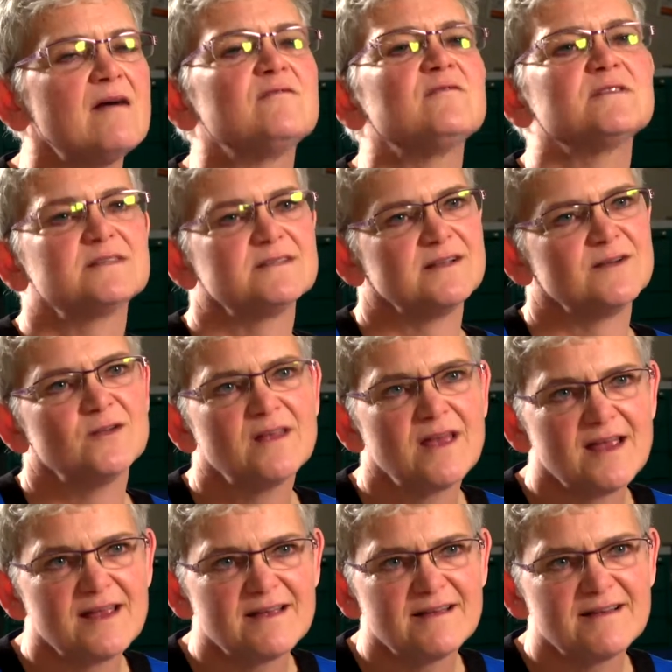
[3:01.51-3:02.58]
every single
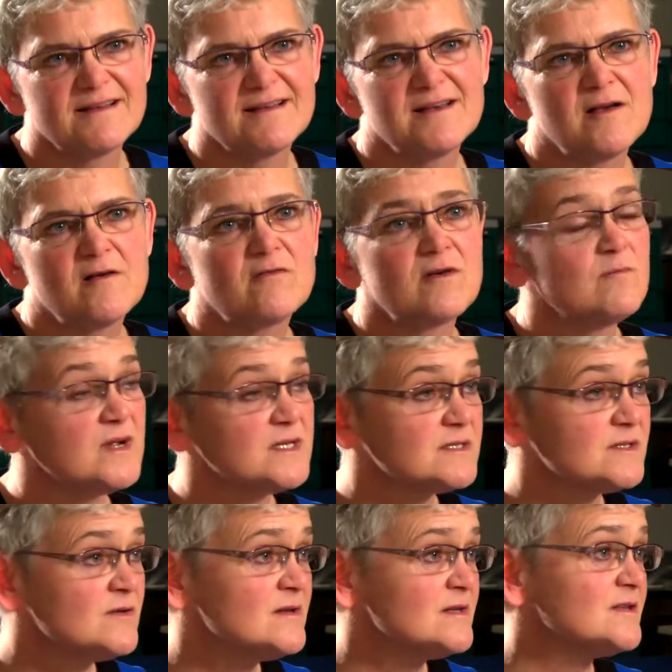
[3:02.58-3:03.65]
day from my
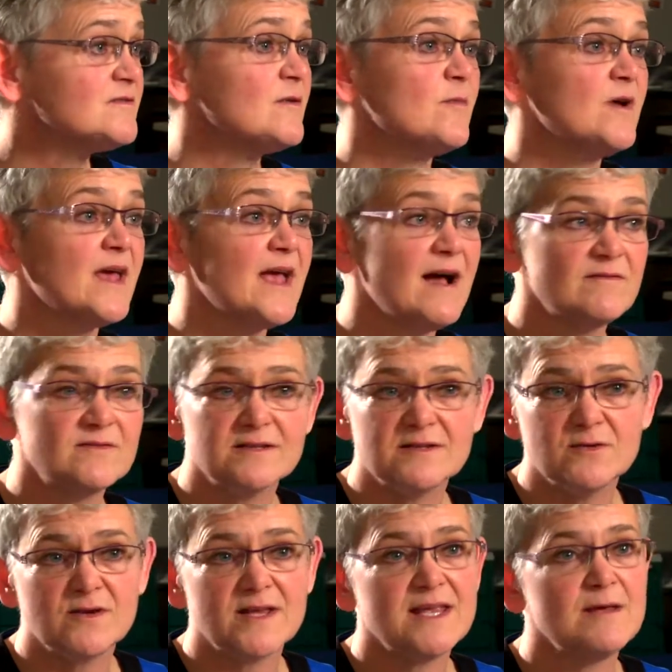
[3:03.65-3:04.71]
students, from what I have to
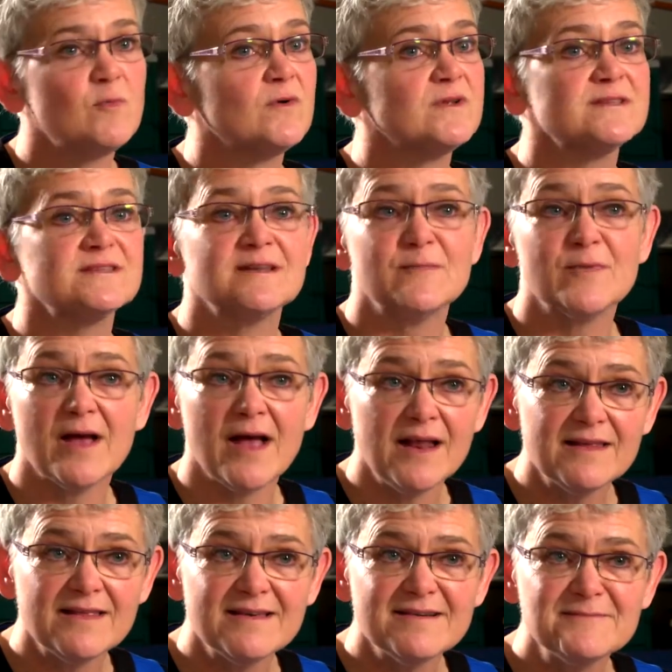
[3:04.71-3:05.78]
do to keep one step
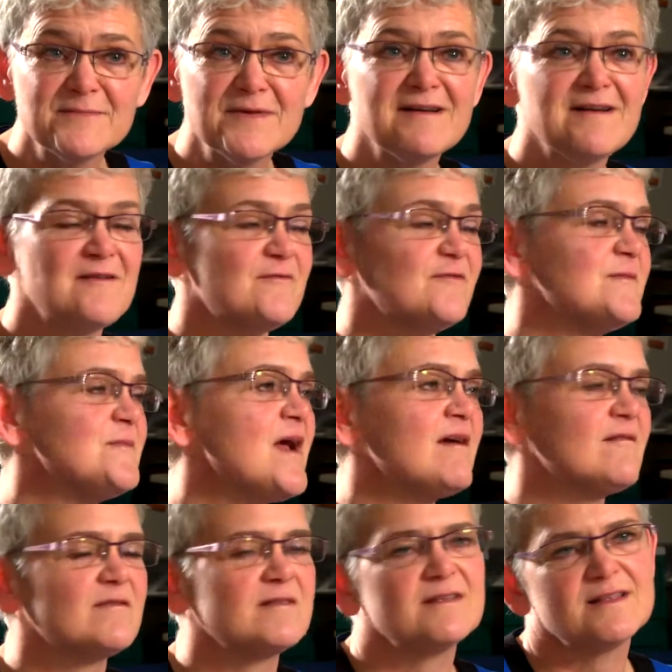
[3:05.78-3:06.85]
ahead of them, from
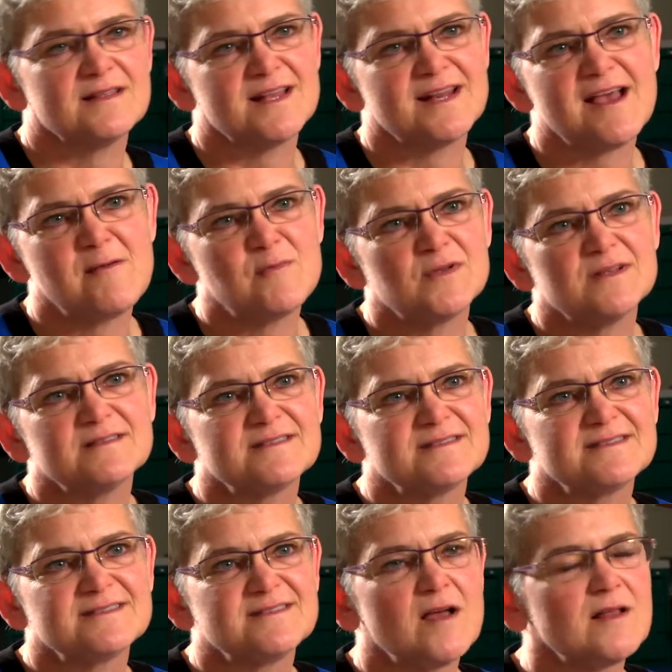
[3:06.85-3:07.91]
everything that happens.
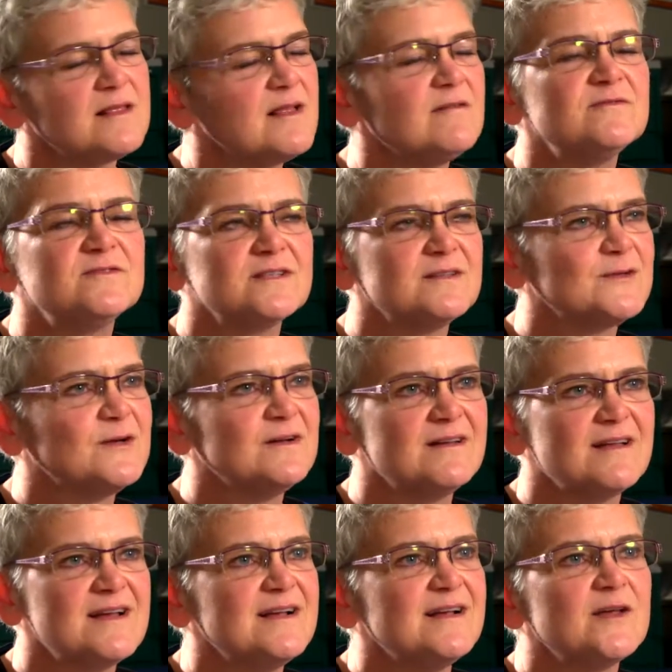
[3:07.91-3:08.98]
I love to
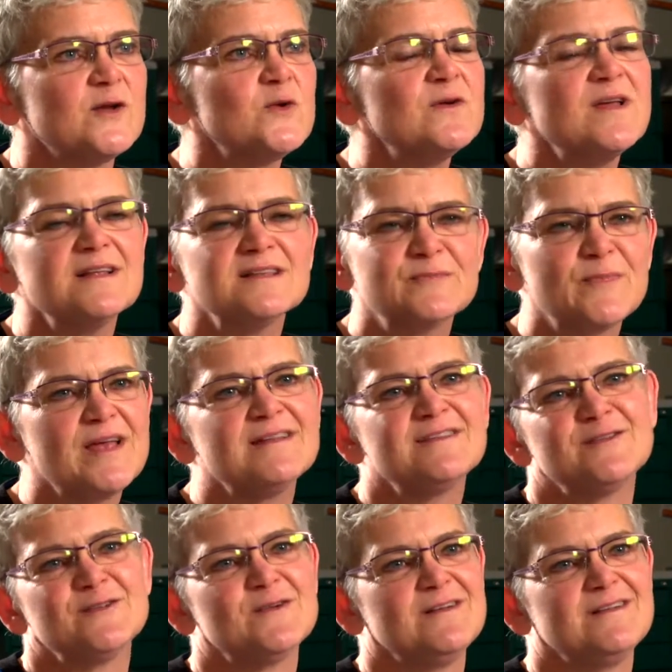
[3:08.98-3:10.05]
learn. Who gets paid
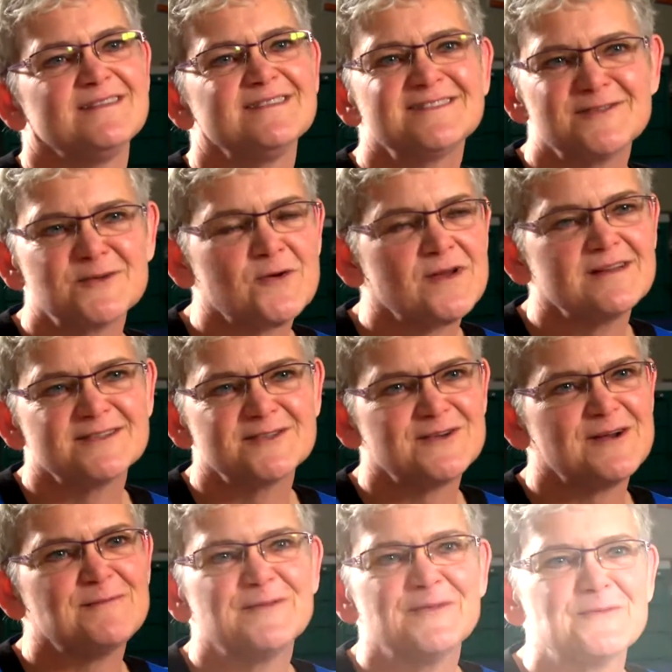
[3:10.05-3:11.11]
to learn? It's the greatest
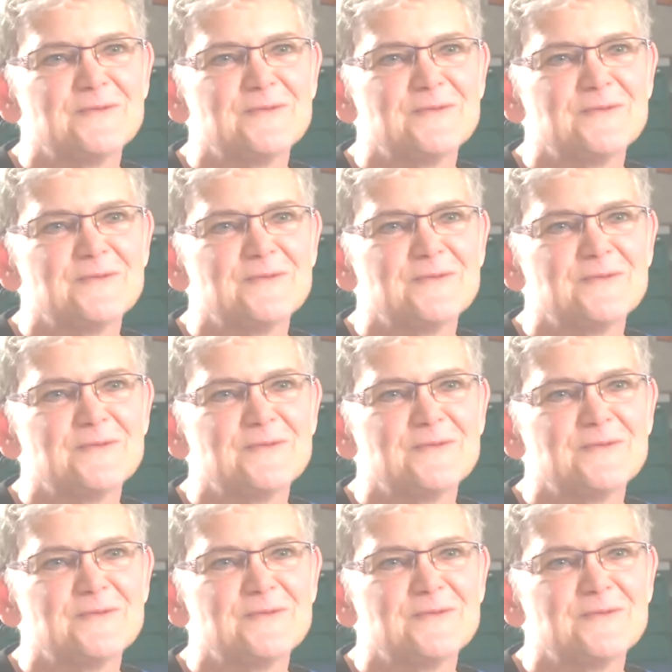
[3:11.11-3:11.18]
job in